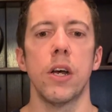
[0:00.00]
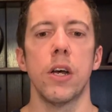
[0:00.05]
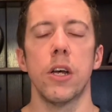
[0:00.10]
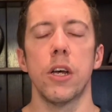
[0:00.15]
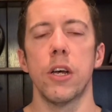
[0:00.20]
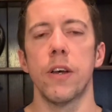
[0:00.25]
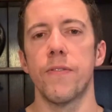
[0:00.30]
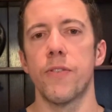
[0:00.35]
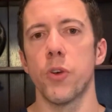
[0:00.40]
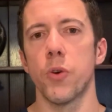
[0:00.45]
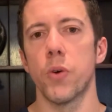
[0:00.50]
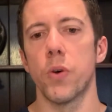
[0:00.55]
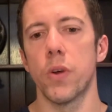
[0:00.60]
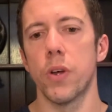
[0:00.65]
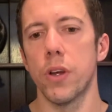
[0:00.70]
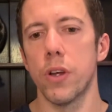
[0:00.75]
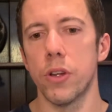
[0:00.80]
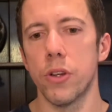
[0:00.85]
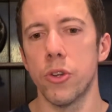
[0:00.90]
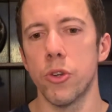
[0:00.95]
of your
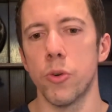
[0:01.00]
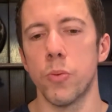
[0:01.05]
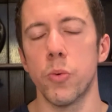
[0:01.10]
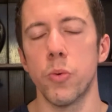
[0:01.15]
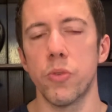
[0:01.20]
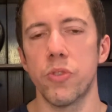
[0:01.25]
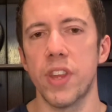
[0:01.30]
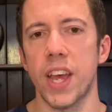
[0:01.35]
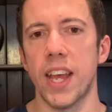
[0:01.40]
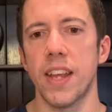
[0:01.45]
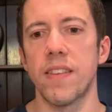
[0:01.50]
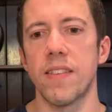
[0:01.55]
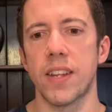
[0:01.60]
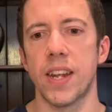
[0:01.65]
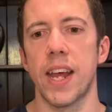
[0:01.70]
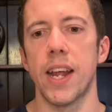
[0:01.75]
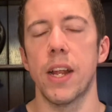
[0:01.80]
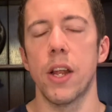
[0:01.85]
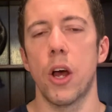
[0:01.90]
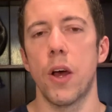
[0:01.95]
normal day-to-day
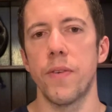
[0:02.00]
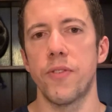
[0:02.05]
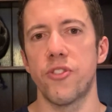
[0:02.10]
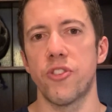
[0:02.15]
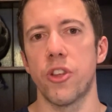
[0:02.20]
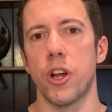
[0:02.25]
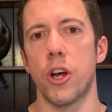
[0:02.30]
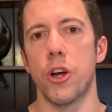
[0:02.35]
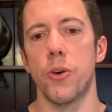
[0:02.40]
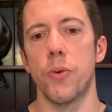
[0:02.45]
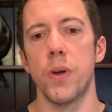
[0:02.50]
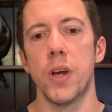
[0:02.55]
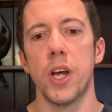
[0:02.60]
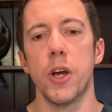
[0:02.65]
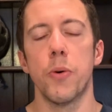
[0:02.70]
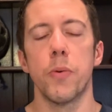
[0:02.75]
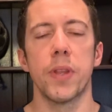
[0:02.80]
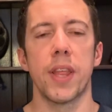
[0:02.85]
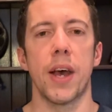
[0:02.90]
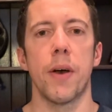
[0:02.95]
lifestyle
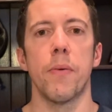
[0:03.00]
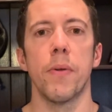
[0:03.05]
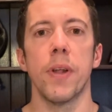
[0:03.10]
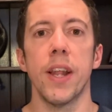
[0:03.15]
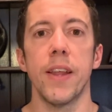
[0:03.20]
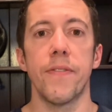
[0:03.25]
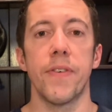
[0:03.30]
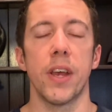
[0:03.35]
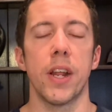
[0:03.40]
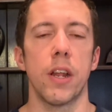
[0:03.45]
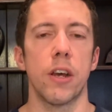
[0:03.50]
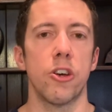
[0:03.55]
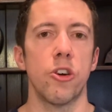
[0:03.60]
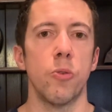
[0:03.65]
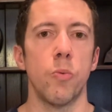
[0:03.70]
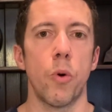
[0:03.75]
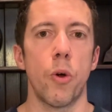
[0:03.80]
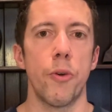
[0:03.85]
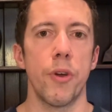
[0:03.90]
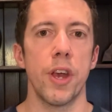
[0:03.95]
without living like a
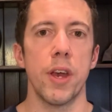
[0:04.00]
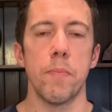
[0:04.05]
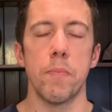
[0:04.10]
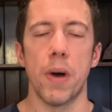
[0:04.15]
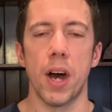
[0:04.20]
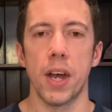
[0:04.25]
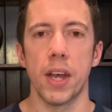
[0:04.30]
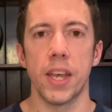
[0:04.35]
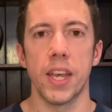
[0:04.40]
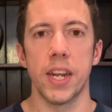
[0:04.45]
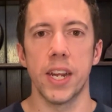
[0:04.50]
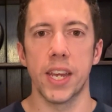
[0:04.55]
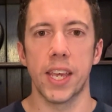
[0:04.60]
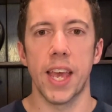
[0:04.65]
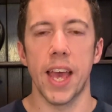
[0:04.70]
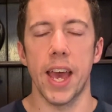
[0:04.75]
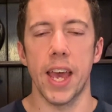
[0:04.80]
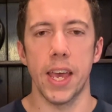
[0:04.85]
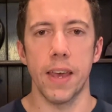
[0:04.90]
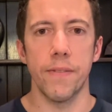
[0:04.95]
warrior monk in a
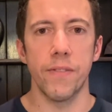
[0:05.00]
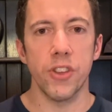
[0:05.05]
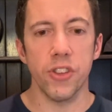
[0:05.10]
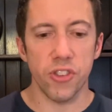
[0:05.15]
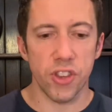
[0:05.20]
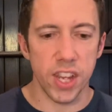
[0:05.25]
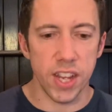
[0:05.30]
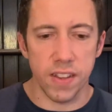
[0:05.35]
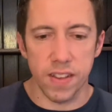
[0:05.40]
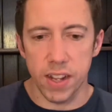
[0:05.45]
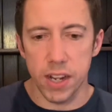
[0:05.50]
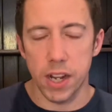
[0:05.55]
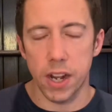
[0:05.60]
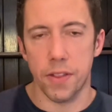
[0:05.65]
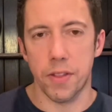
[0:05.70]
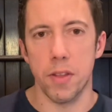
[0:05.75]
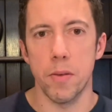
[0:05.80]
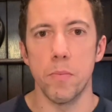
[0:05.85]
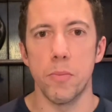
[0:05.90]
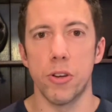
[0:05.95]
cave just eating
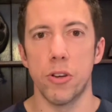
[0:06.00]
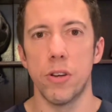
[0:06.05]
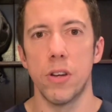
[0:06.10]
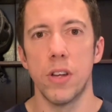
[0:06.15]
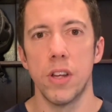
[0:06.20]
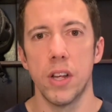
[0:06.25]
nothing but